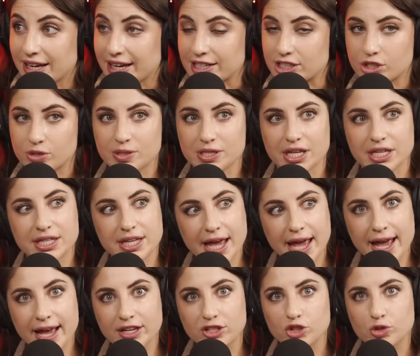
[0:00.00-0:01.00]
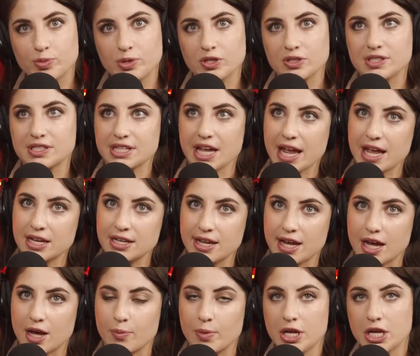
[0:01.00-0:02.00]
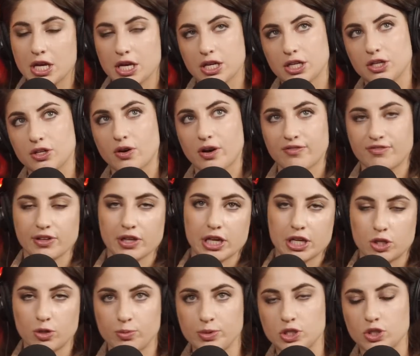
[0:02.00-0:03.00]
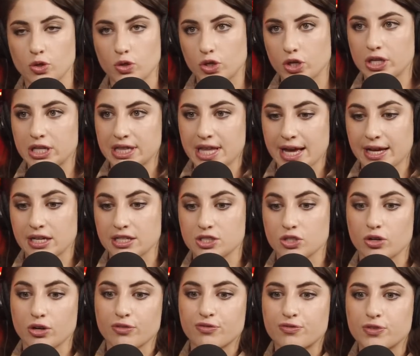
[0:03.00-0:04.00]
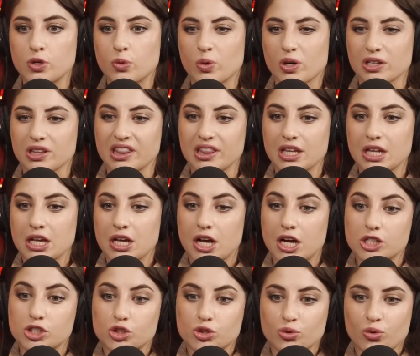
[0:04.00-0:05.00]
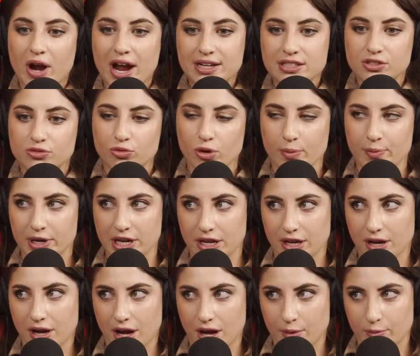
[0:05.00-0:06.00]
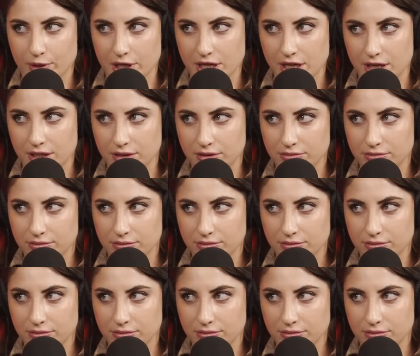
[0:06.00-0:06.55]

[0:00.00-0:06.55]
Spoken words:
And she was like, yeah, you should be doing stand-up. I feel like you'd be so good at that because there are fewer attractive women in comedy.